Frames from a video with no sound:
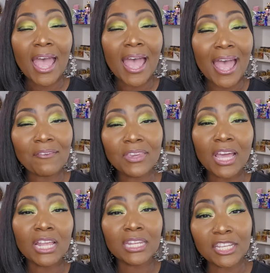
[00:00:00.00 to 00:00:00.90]

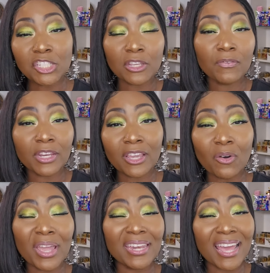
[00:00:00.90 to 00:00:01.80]
having a lychee
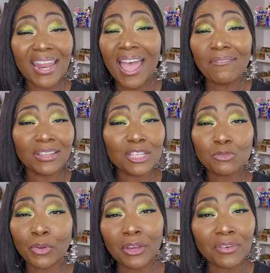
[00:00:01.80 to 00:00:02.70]
video and not having
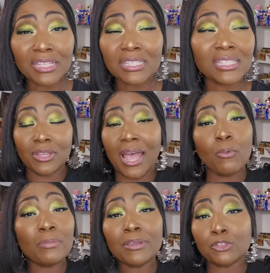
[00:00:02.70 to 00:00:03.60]
this fragrance,
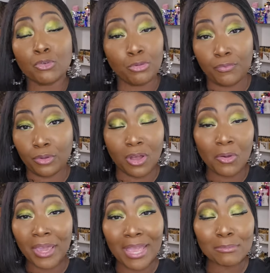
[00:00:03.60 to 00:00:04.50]
I wouldn't be truthful.
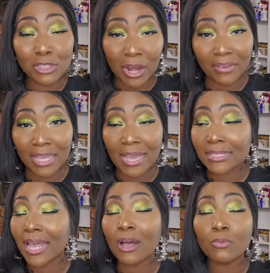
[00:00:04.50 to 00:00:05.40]
Okay, I'm sorry
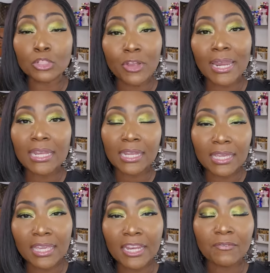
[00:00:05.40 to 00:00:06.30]
guys. I will try to
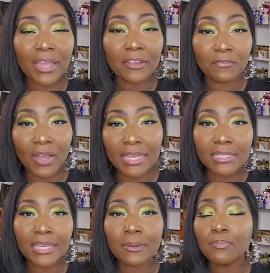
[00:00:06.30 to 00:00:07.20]
link it if I can
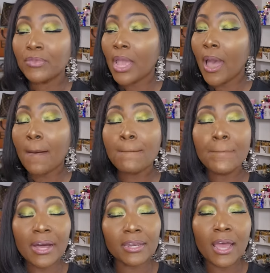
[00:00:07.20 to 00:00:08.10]
find it.
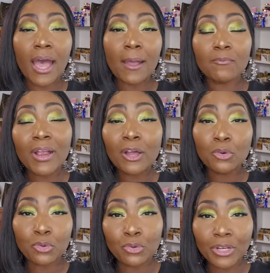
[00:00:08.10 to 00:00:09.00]
But
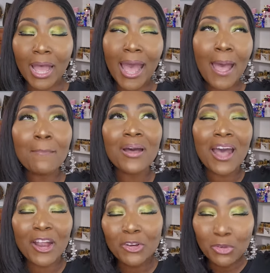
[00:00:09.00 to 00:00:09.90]
Amouroud,
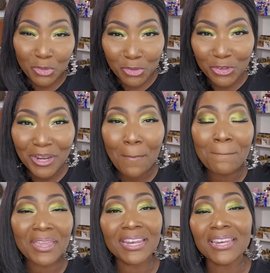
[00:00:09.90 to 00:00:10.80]
Amar Oud
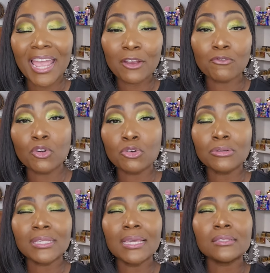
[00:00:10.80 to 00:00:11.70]
Midnight
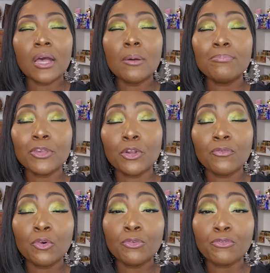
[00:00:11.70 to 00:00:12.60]
Rose is a
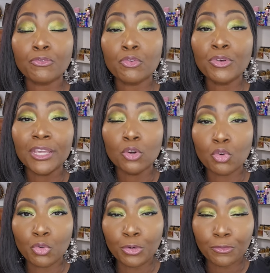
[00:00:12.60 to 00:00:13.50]
beautiful fruity
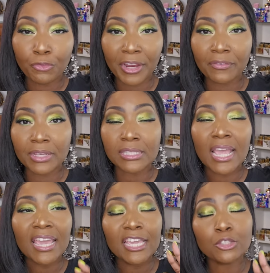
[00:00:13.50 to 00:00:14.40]
oud fragrance.
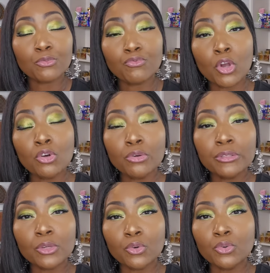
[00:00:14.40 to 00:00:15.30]
It's
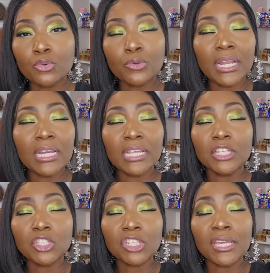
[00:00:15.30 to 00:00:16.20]
rose, oud,
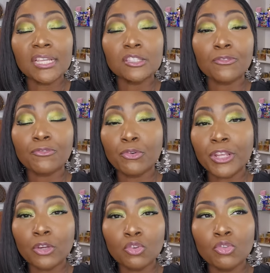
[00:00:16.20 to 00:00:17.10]
lychee. It's a
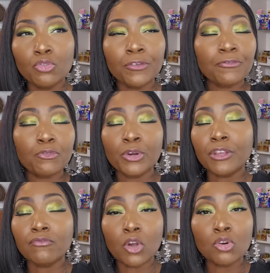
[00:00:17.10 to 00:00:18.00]
fruity oud,
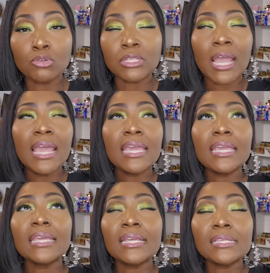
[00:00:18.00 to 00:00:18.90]
fruity rose.
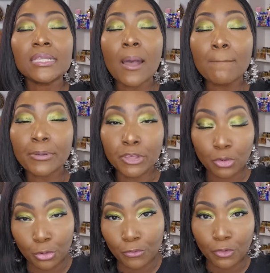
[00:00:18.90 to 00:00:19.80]
It is
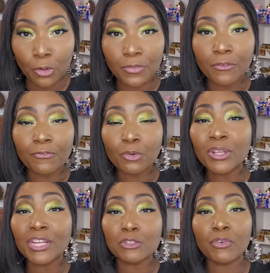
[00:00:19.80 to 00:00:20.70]
beautiful. The
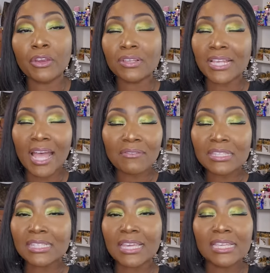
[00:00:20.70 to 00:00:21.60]
fruit in this fragrance
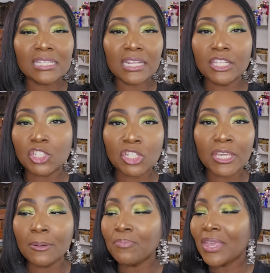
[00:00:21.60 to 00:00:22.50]
obviously is
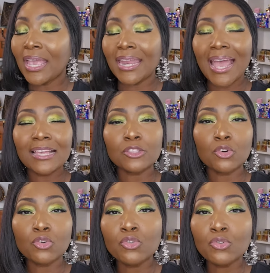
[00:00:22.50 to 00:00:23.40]
lychee. It has
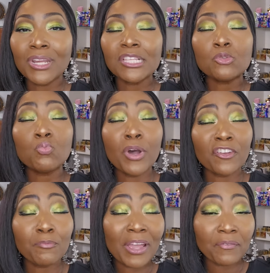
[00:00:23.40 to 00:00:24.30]
oud. It's
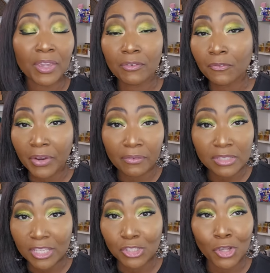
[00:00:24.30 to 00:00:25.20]
one of my favorite
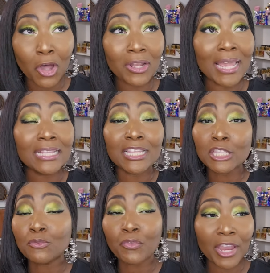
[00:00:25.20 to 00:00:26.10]
fragrances, y'all. Like
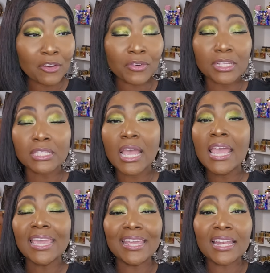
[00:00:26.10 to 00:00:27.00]
this fragrance,
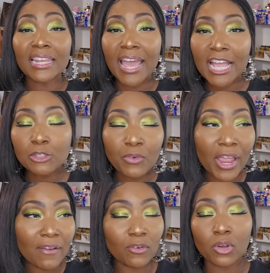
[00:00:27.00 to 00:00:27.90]
it lasts
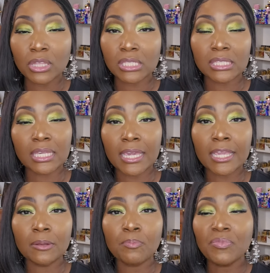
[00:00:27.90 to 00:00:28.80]
forever on the
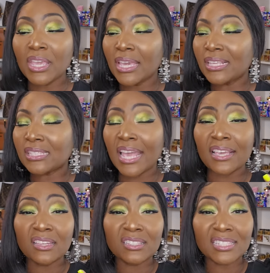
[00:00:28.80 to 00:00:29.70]
skin. It's
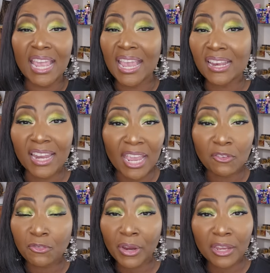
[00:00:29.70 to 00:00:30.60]
like a date
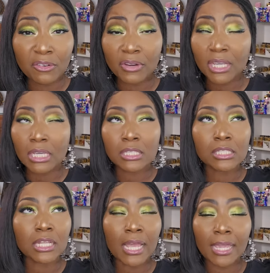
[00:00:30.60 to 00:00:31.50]
night
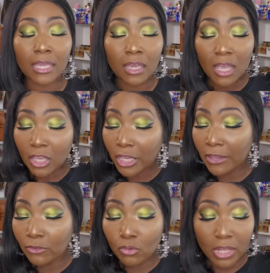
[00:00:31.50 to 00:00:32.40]
fragrance. Like
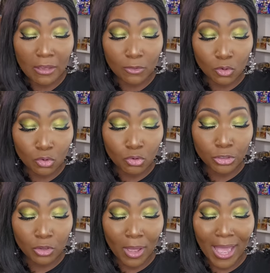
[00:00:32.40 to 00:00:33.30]
if you love
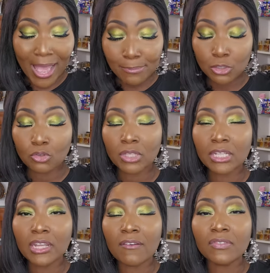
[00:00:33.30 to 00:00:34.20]
oud, you'll
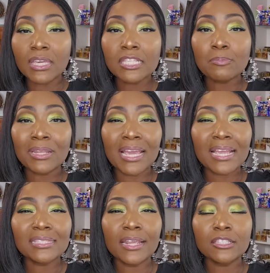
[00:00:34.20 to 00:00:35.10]
absolutely love this. But
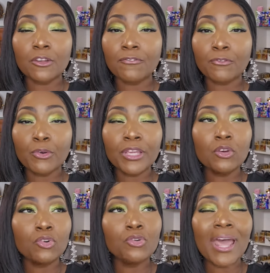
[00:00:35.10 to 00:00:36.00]
like I said, it's a
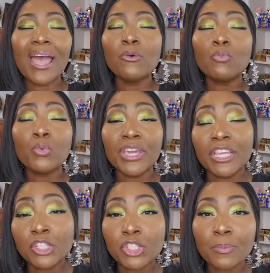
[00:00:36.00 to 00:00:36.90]
fruity oud. I
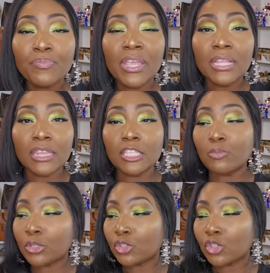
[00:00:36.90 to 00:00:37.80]
wish
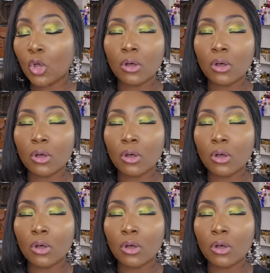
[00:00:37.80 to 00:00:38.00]
this was so,